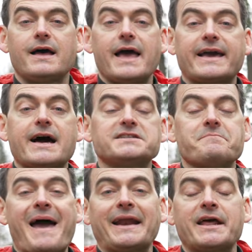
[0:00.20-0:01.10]
Hey guys,
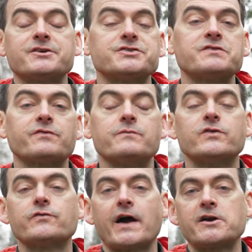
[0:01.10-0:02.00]
Matt Anderson from
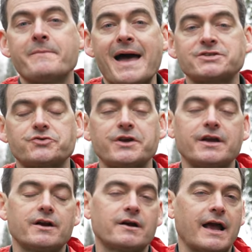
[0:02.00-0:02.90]
Viewfinder Mastery
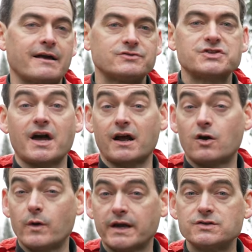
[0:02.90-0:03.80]
here, and I've just got a
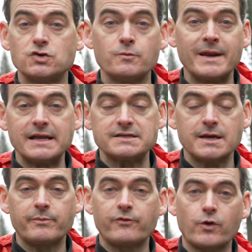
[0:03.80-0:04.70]
quick two minute
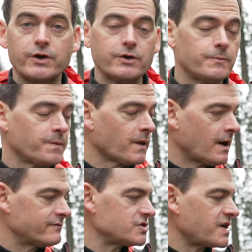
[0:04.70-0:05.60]
tip for you.
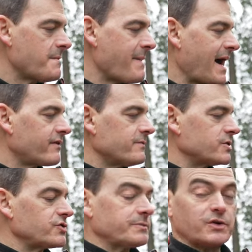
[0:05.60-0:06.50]
I've just come back from
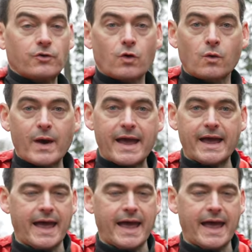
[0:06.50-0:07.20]
a trip to Norway,